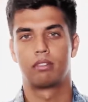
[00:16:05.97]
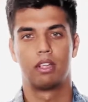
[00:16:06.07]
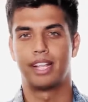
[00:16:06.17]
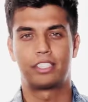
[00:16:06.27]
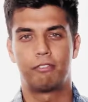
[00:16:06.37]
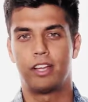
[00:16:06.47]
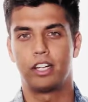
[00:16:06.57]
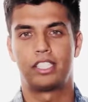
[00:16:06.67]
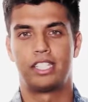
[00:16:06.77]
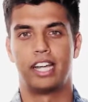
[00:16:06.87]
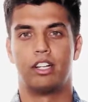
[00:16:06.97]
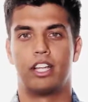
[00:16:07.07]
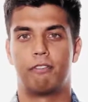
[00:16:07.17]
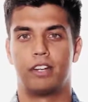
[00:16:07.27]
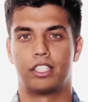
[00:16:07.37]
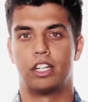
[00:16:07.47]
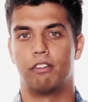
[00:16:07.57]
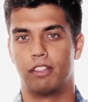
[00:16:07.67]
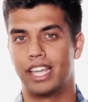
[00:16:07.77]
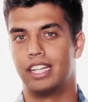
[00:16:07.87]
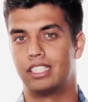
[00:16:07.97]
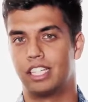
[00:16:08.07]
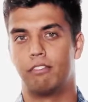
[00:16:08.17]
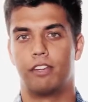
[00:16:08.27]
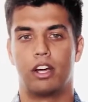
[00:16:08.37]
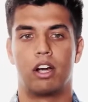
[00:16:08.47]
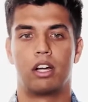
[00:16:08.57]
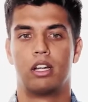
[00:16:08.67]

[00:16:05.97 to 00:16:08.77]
That's a very standard definition of latency in VR.